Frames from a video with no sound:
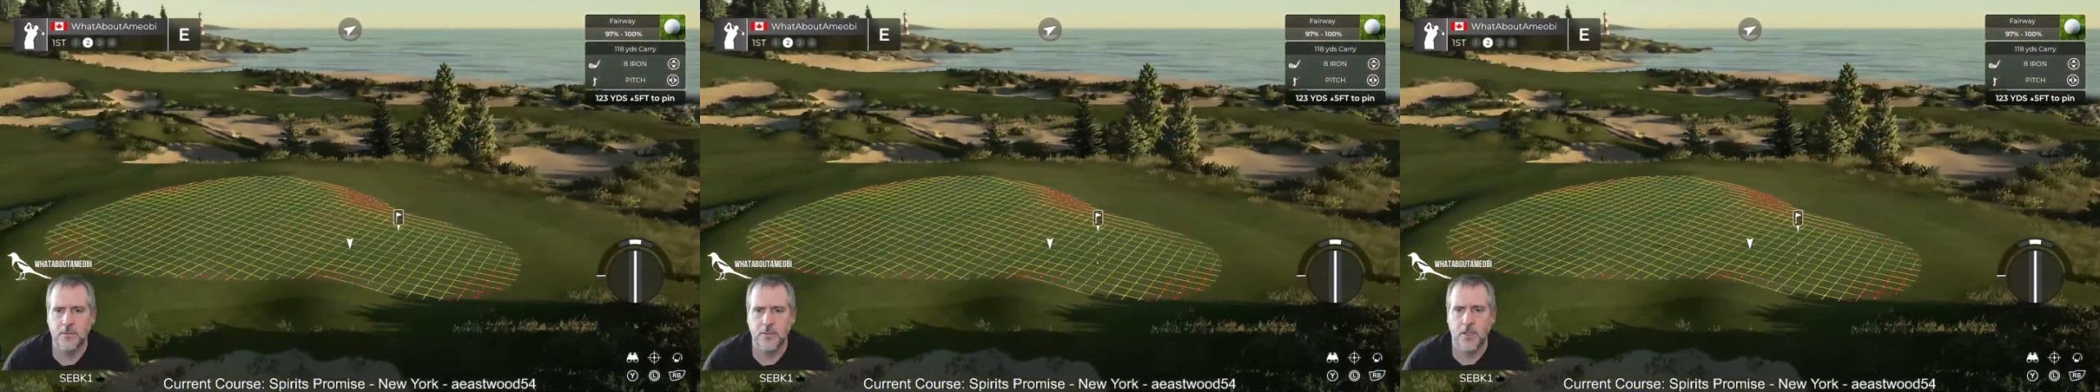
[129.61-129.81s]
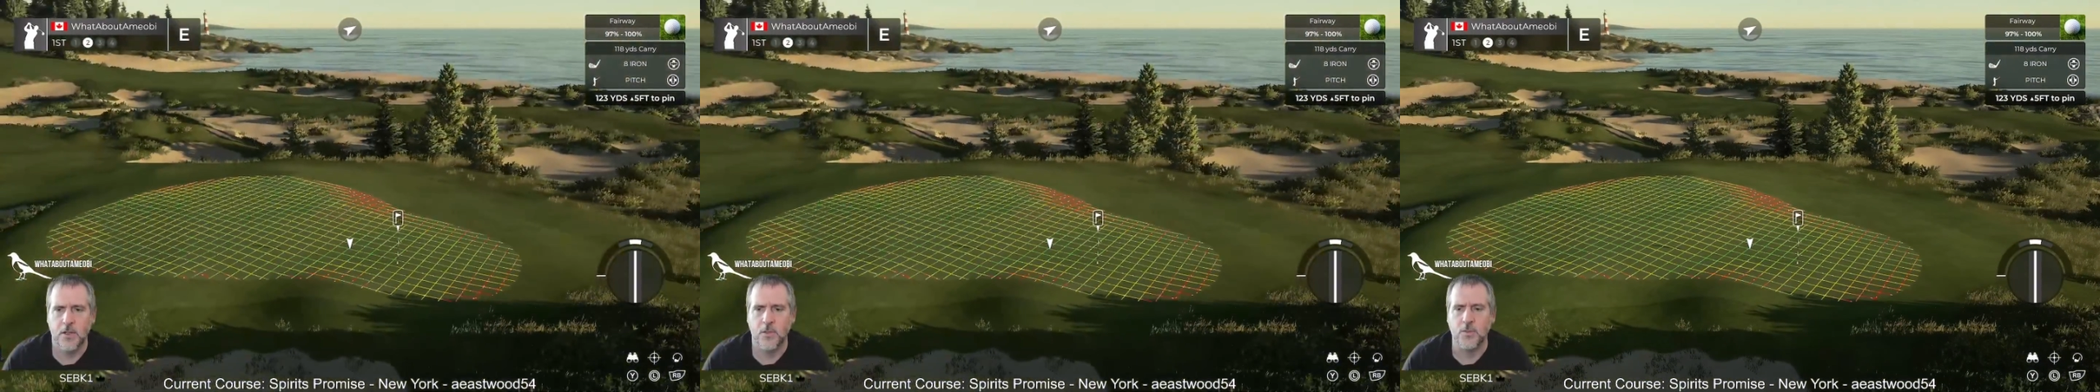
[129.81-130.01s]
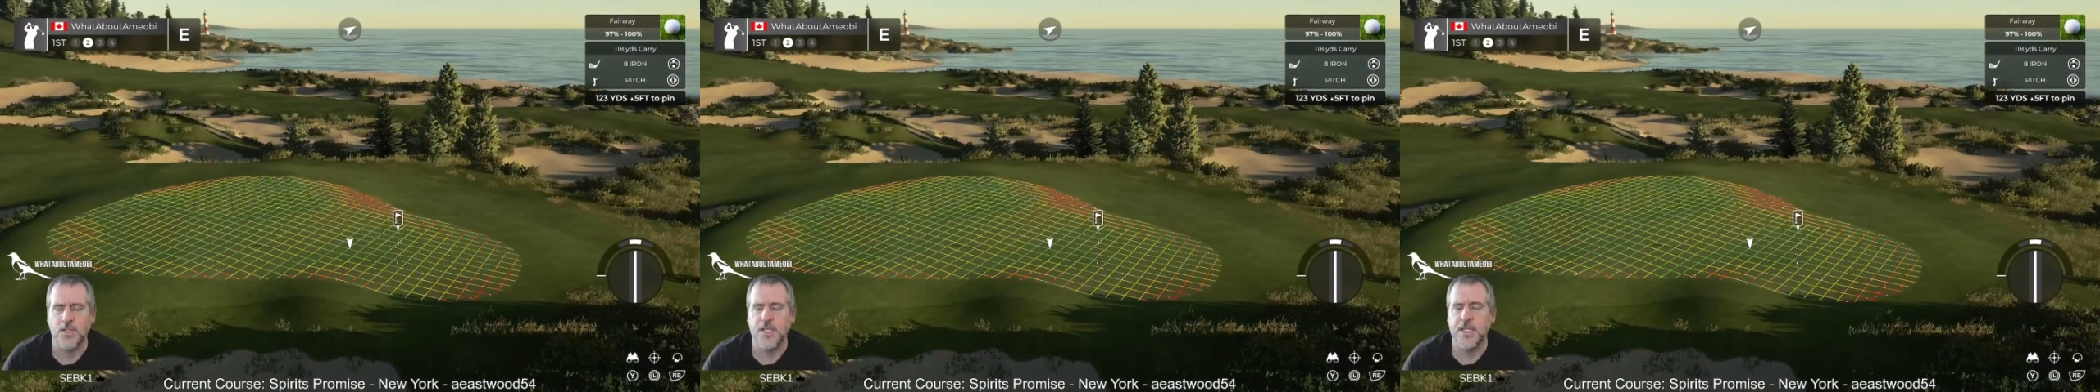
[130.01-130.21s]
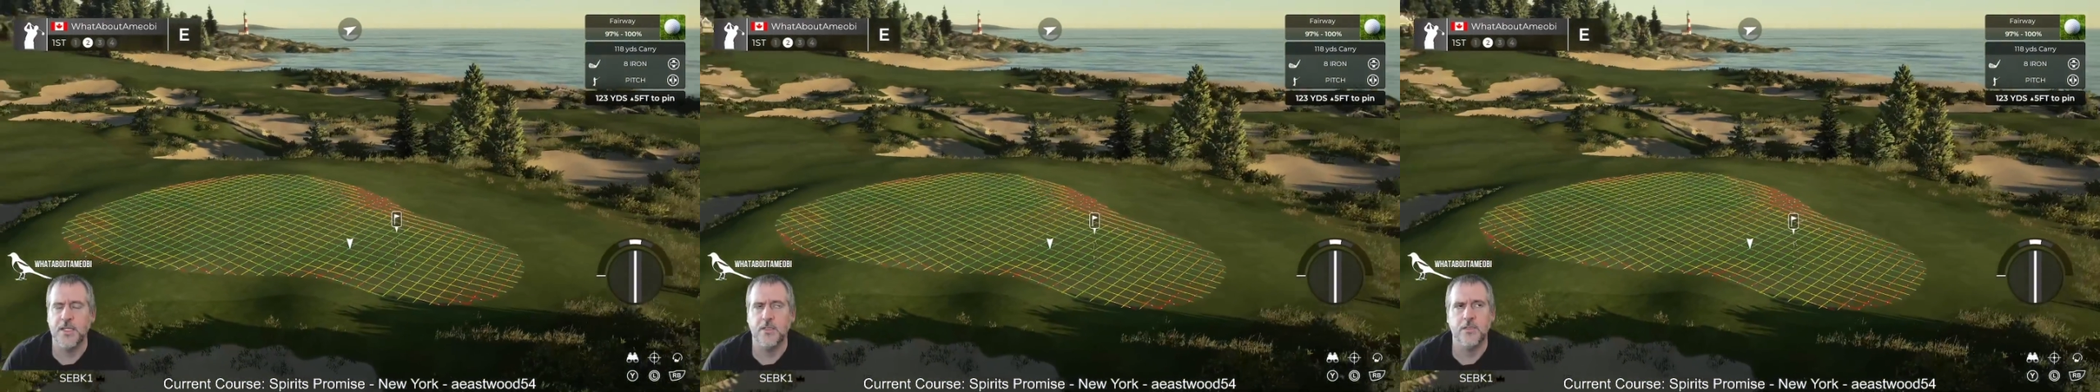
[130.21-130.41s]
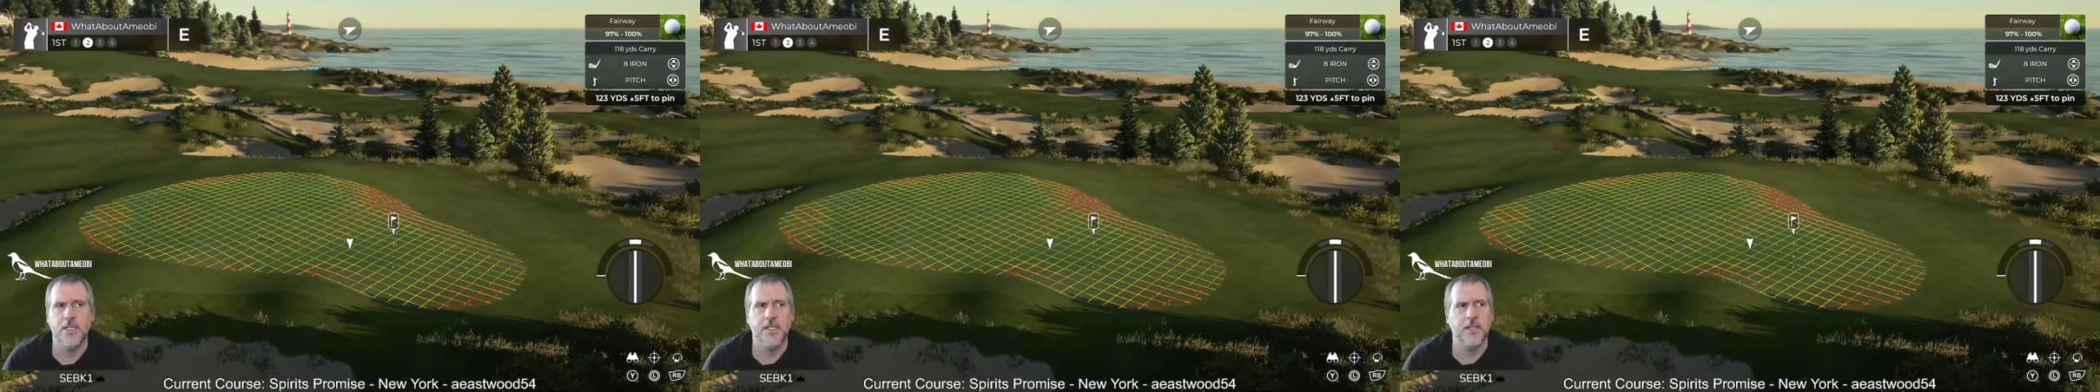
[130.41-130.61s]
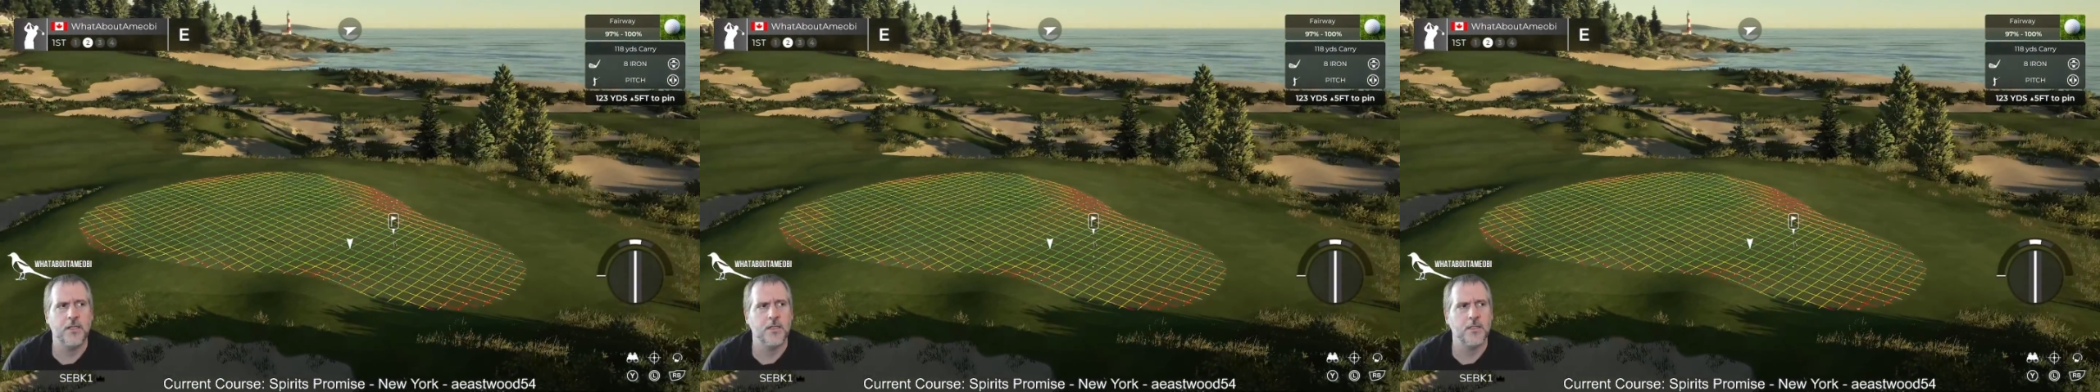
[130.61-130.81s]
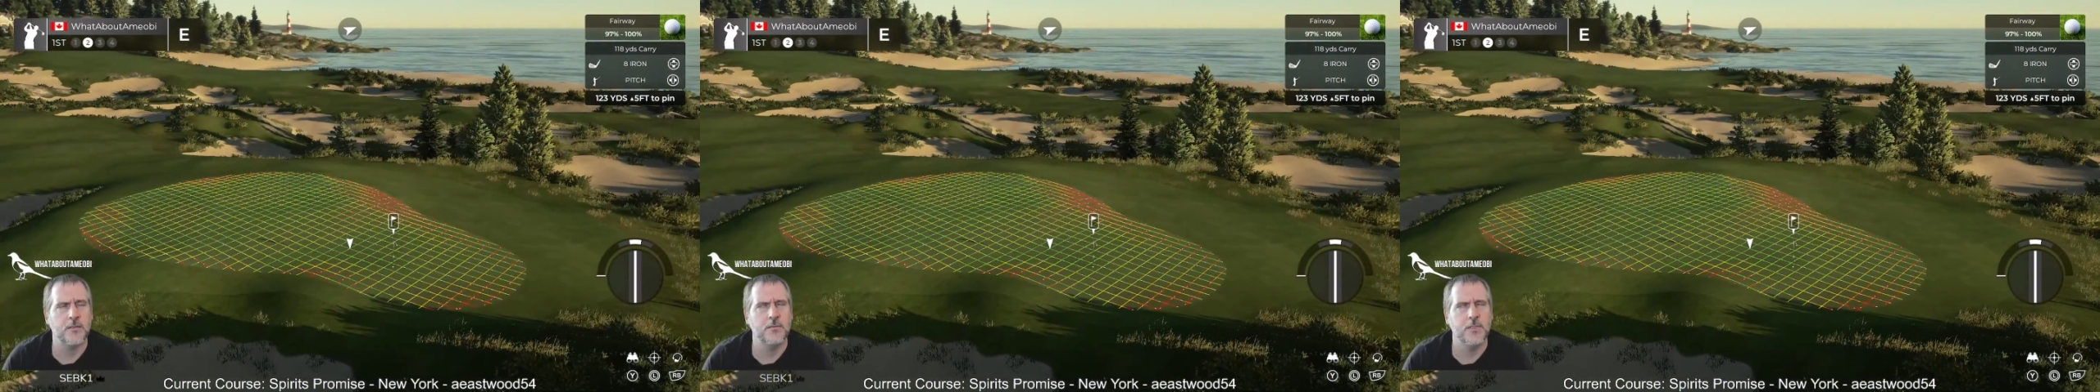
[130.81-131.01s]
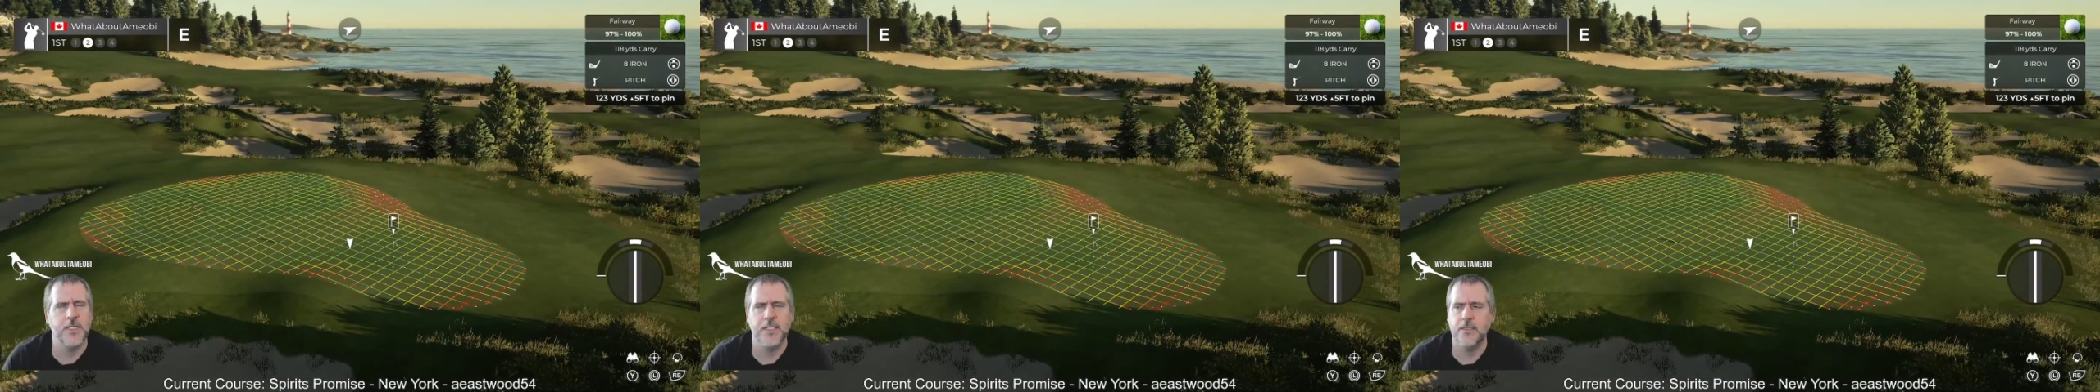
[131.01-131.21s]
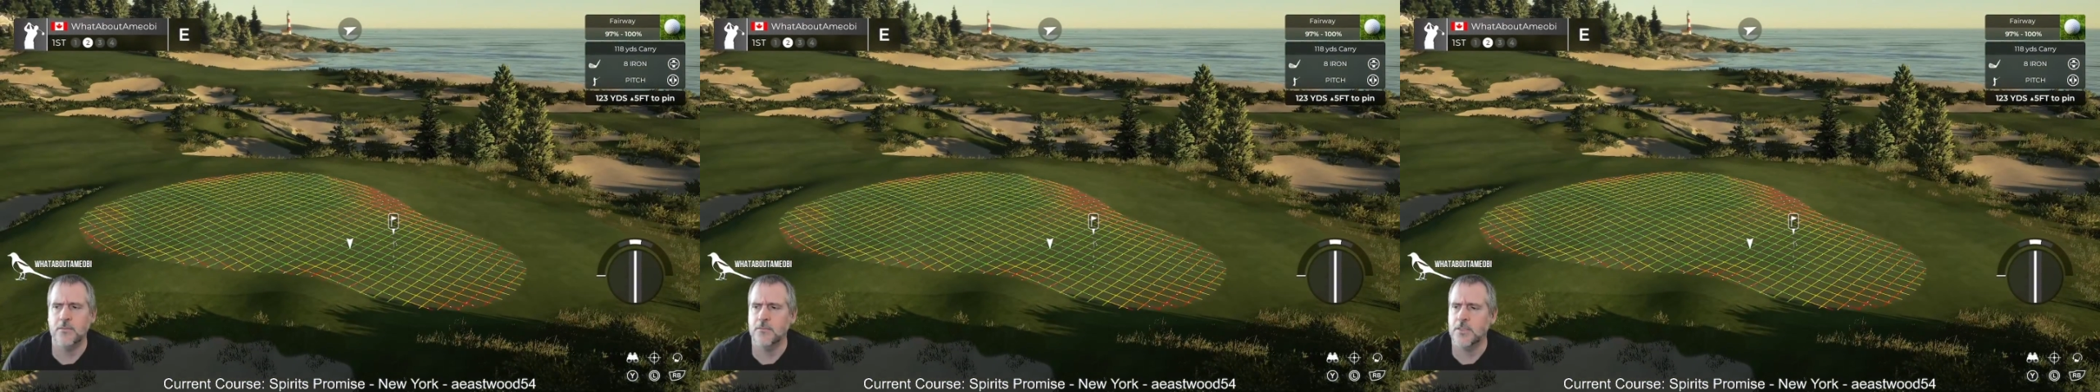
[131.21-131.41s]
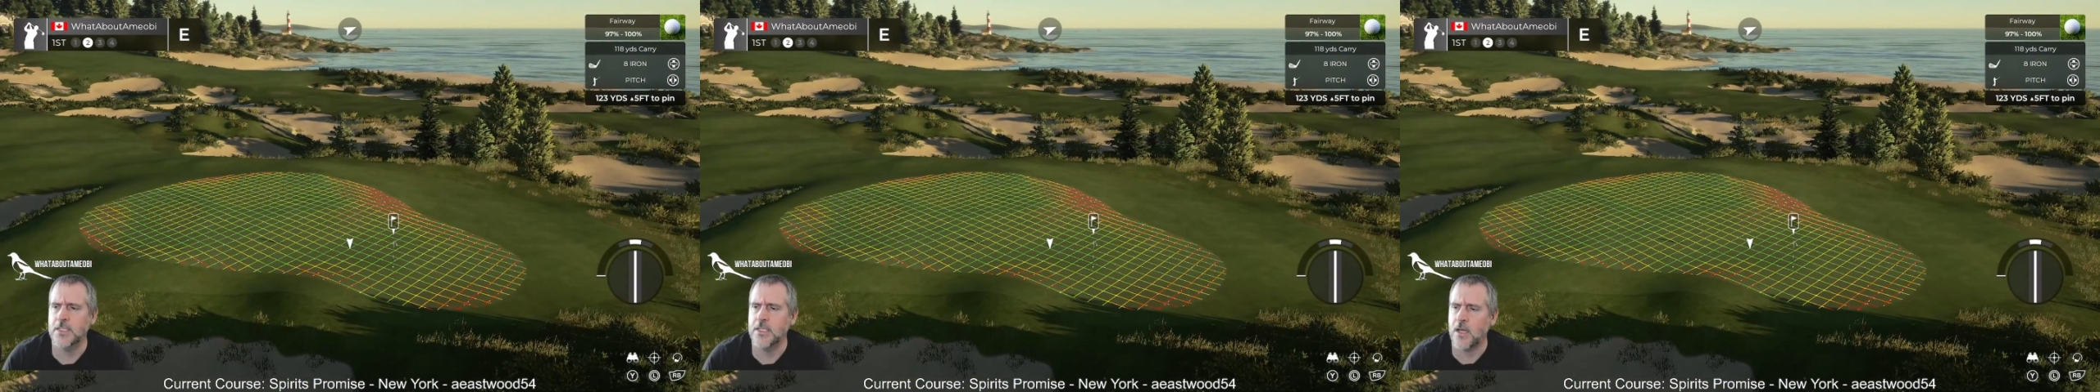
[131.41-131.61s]
Oh,
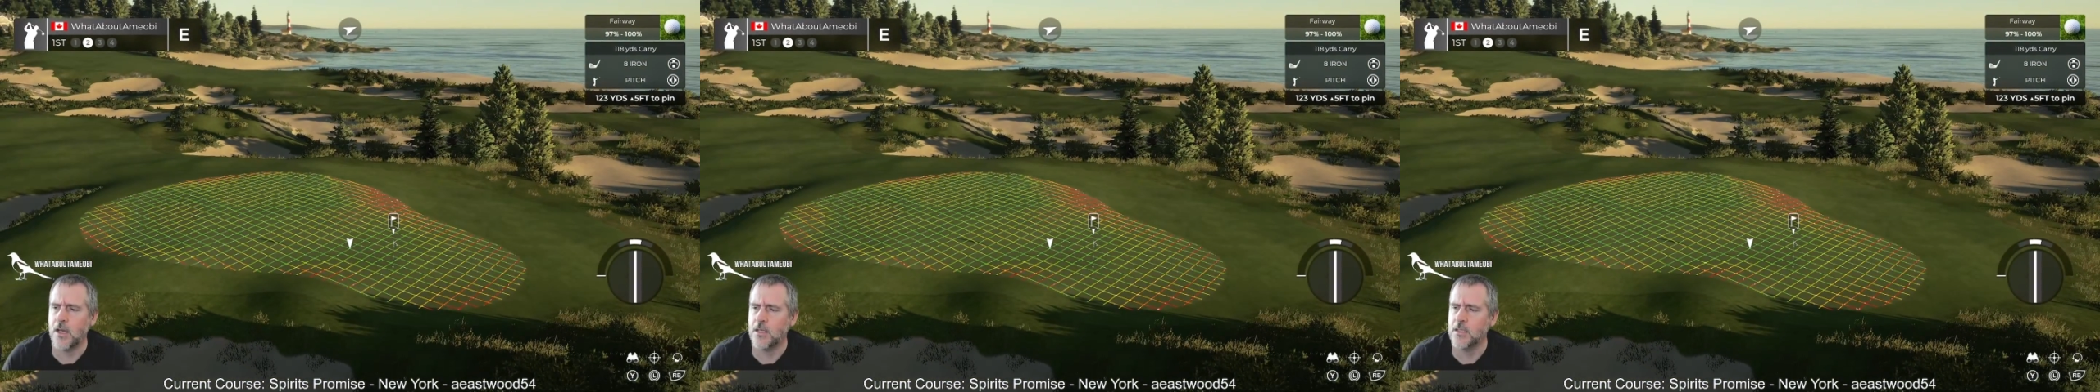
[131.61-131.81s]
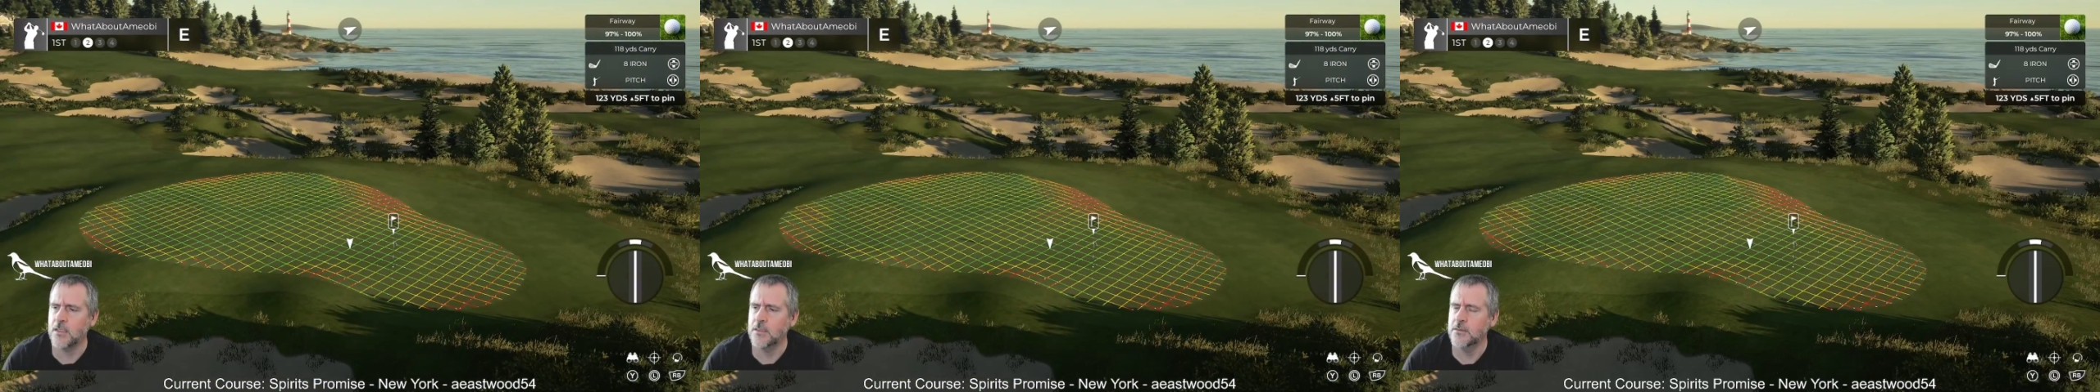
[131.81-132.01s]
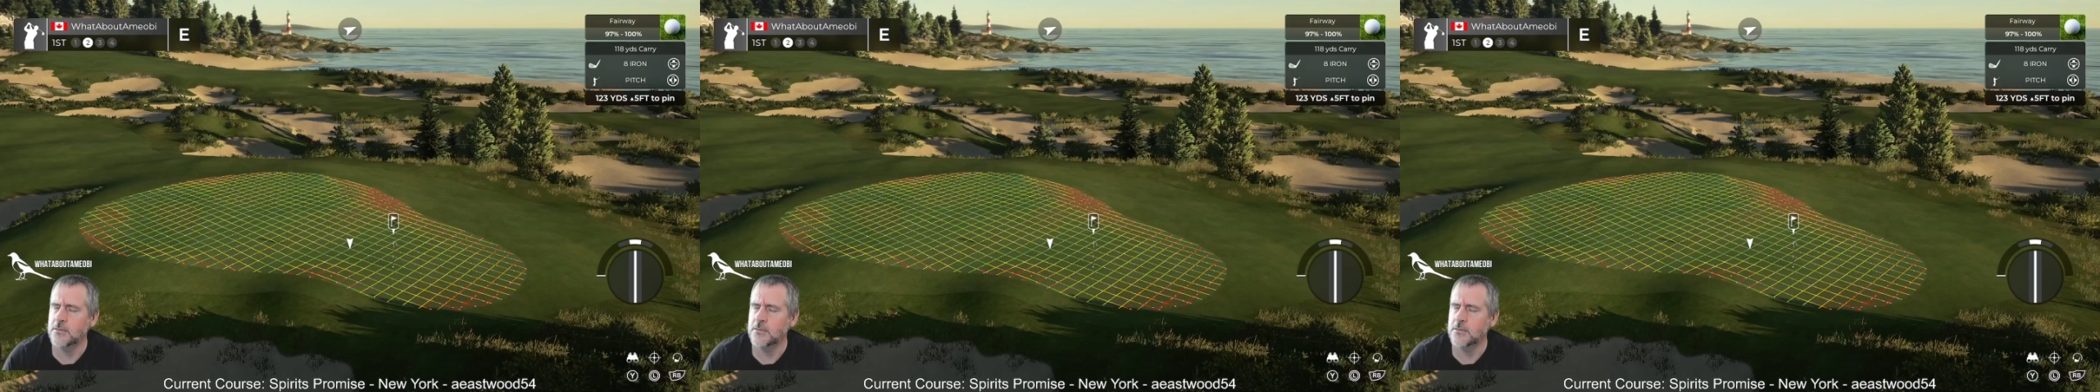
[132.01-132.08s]
Neenok?